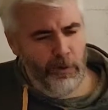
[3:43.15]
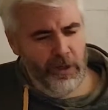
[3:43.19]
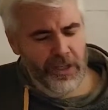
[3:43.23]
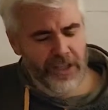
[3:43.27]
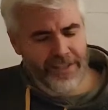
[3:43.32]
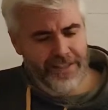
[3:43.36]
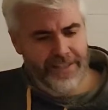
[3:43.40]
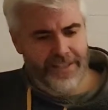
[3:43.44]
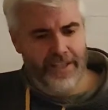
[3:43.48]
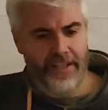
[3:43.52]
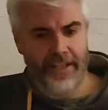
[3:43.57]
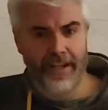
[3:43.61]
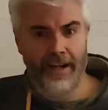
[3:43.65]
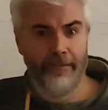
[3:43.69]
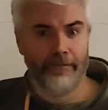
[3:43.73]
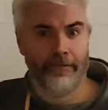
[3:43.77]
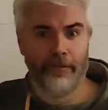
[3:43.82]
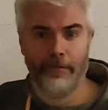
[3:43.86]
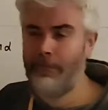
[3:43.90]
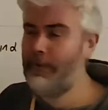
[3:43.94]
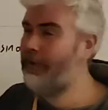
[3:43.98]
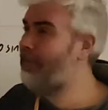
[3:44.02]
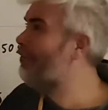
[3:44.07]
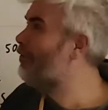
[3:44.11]
we can see that
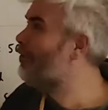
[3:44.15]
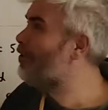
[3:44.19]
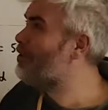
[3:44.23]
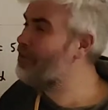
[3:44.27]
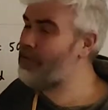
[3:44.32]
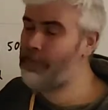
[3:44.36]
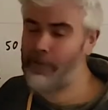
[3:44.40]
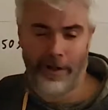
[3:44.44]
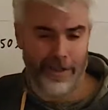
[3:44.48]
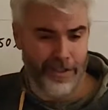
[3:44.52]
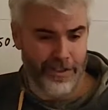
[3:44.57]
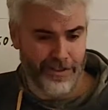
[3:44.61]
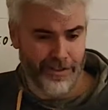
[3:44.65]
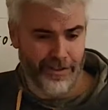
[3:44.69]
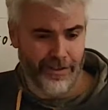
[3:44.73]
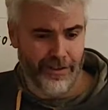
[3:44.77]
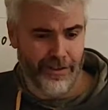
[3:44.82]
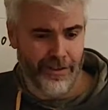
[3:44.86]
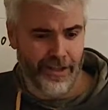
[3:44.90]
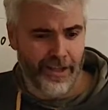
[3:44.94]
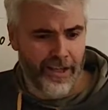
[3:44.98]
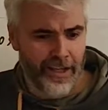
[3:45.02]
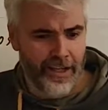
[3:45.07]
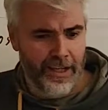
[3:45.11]
from the first question.
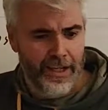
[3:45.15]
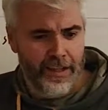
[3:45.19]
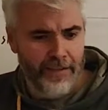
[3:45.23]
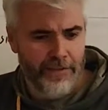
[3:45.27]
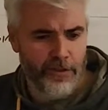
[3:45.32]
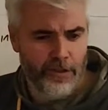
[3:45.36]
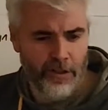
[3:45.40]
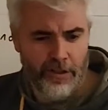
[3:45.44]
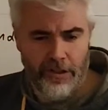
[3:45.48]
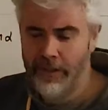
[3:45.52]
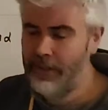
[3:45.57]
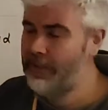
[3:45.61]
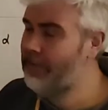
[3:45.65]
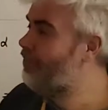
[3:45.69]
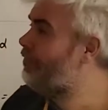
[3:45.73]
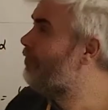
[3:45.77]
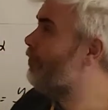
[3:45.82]
If you look at the